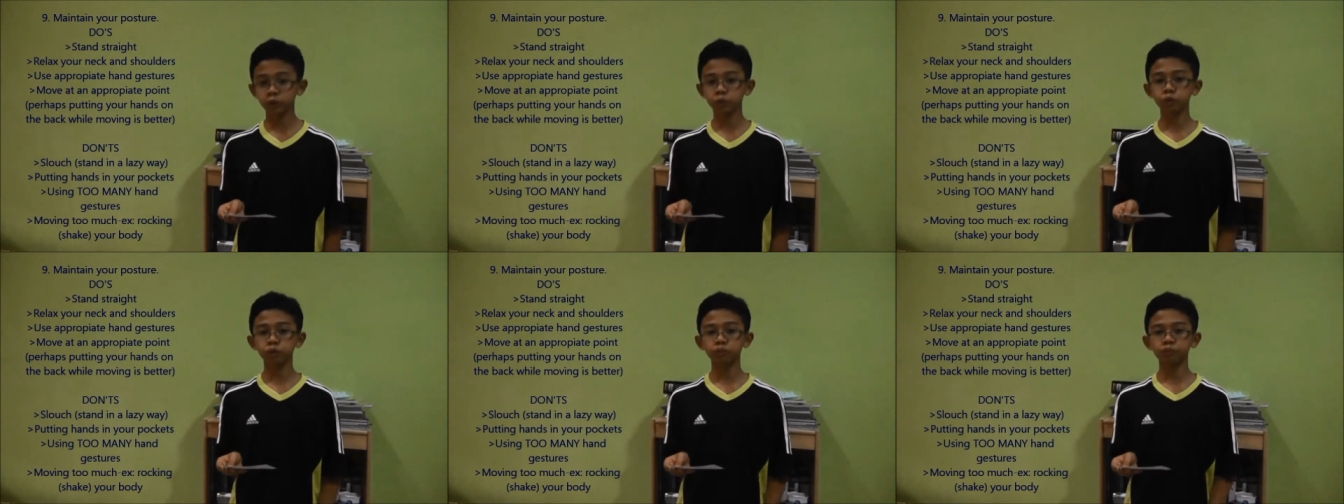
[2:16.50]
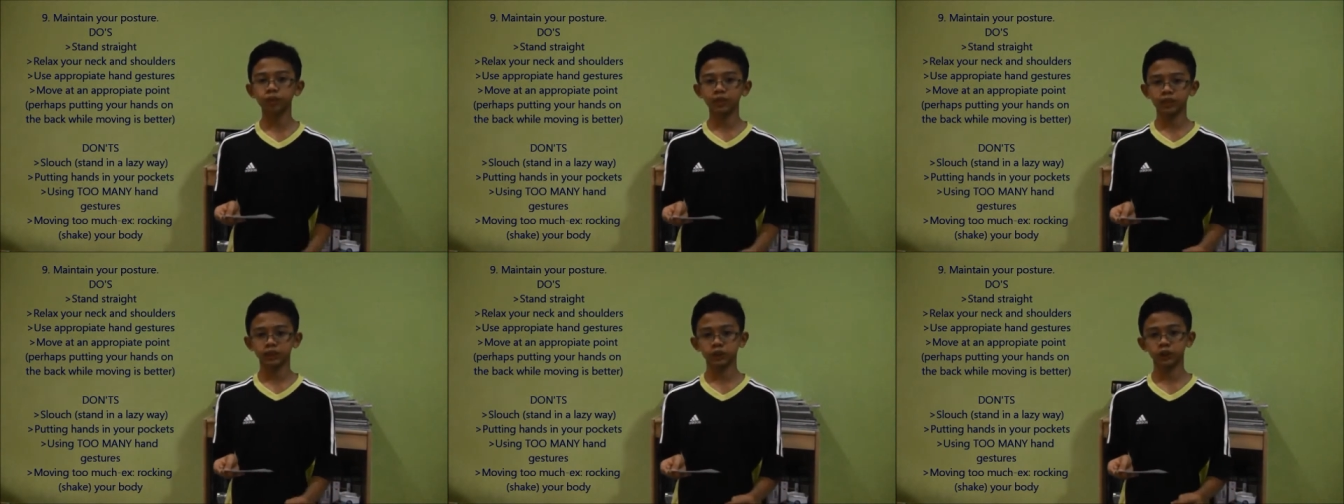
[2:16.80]
too
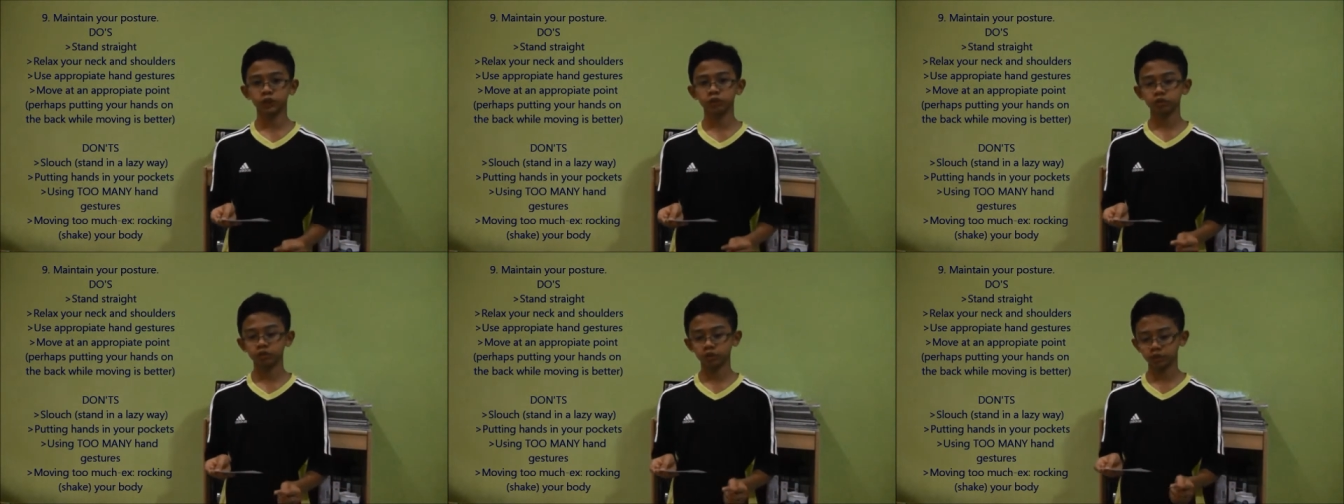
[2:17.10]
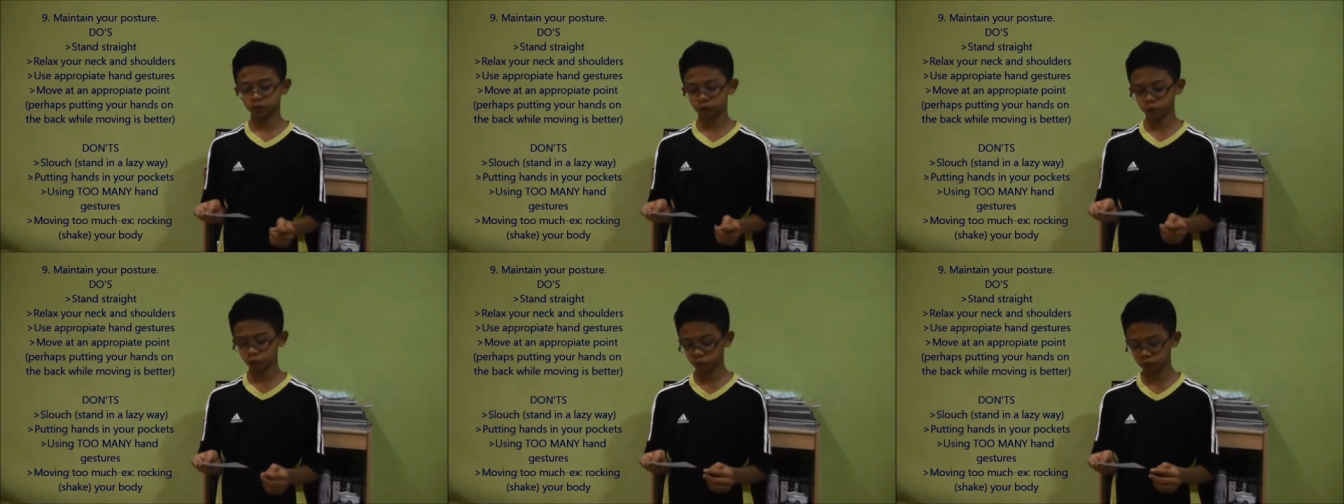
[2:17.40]
much,
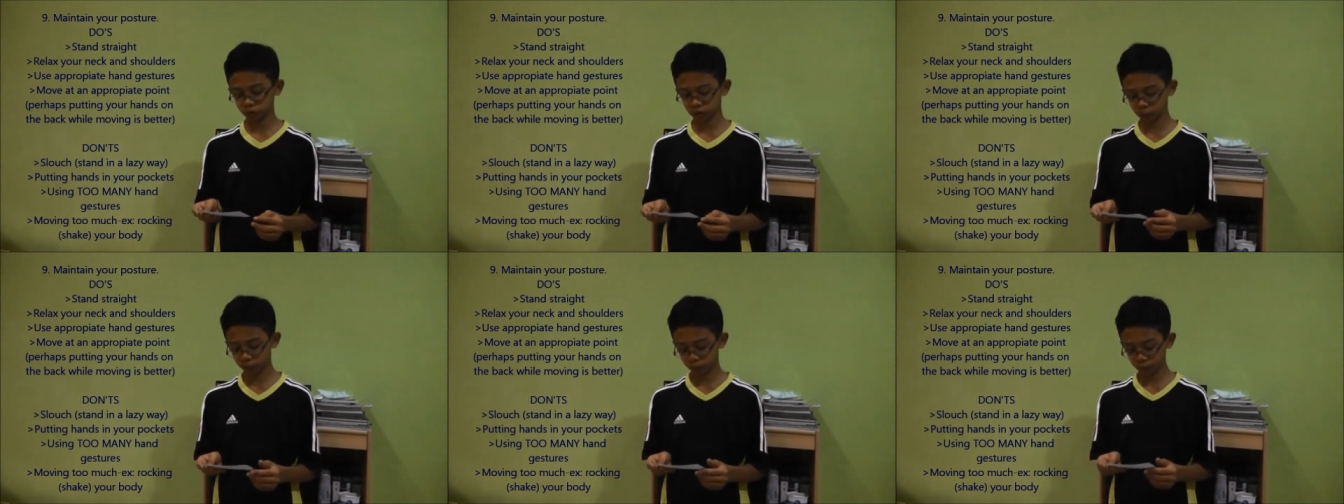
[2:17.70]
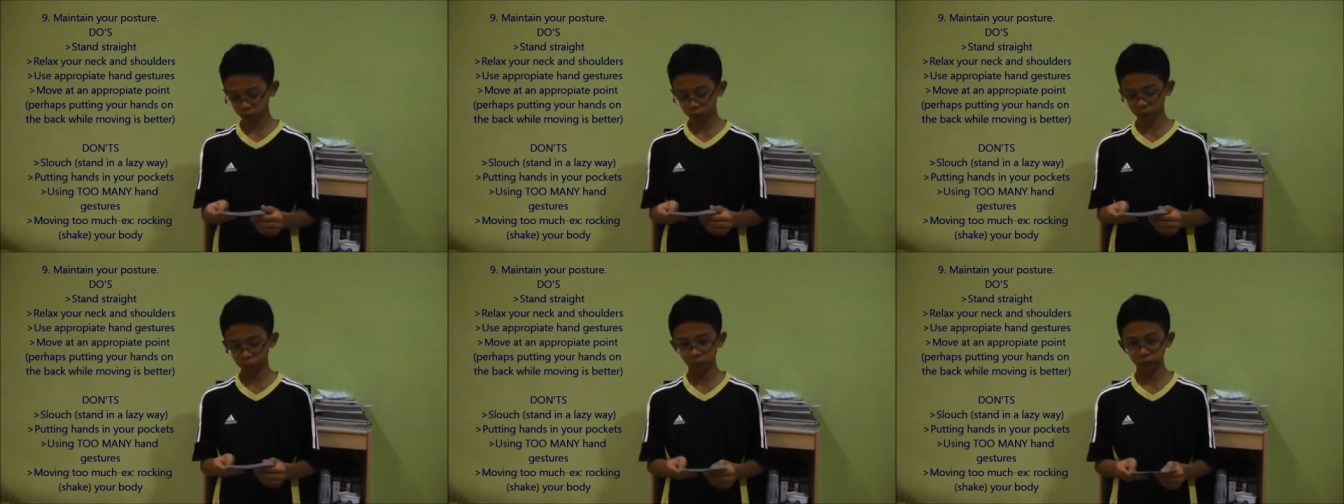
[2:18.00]
that's also the
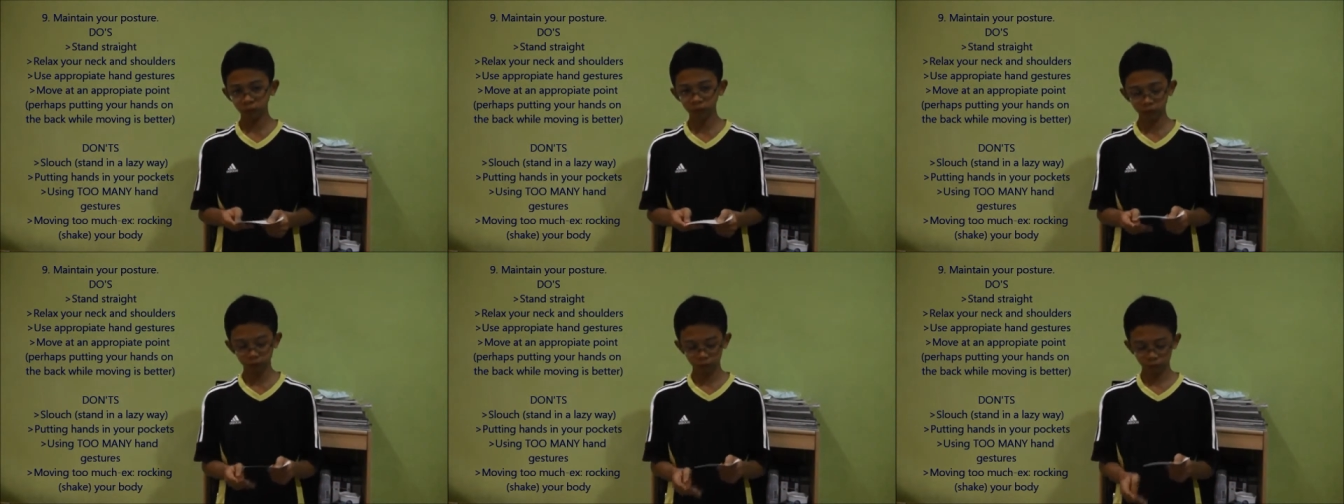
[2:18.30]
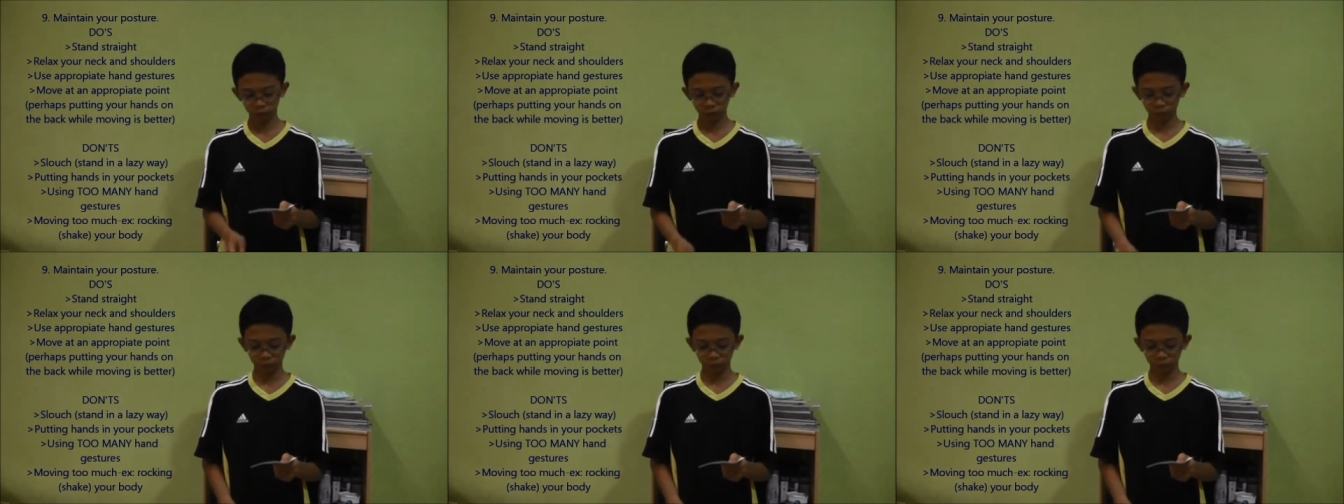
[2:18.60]
problem here.